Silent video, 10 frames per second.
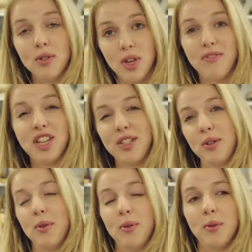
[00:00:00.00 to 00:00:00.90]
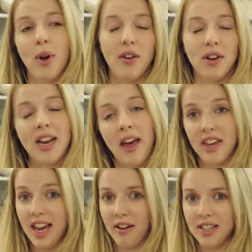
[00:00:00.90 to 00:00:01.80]
also have tattoo on
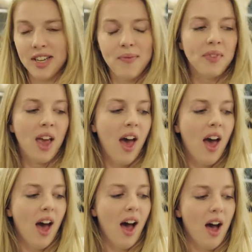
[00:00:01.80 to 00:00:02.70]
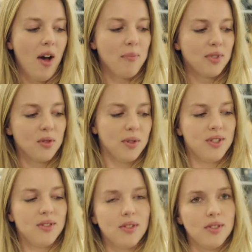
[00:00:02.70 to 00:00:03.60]
another character, um, so
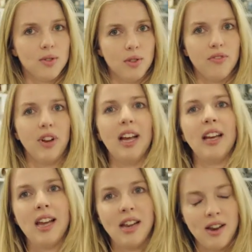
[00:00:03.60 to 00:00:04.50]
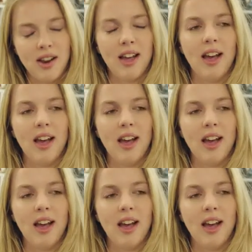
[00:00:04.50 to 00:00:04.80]
it's sort of an,